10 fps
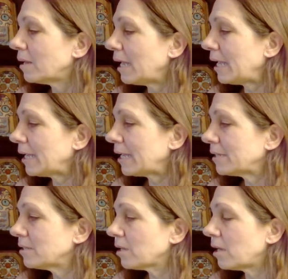
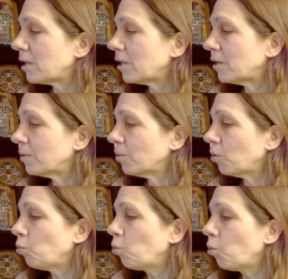and uh,
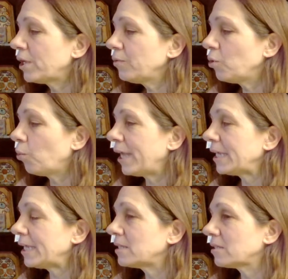one of the
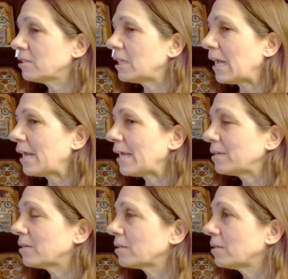ways that
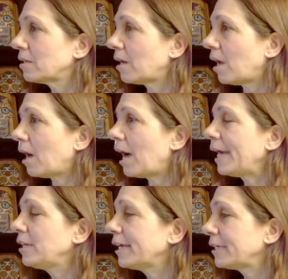
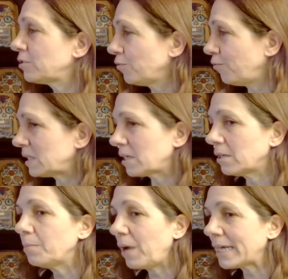I like to
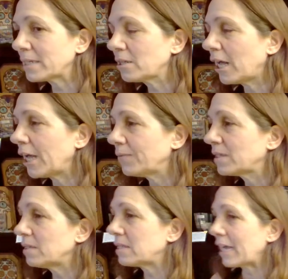visit past
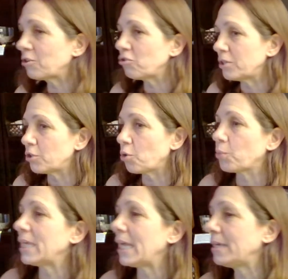lives is actually to
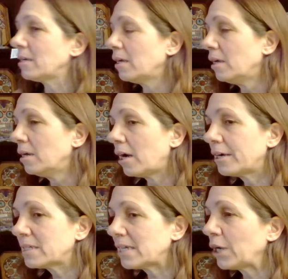create
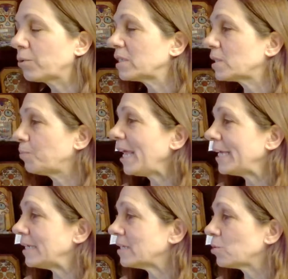a sacred
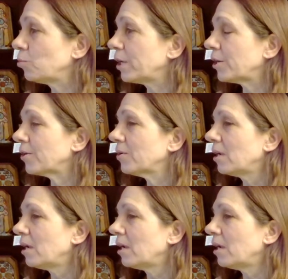space where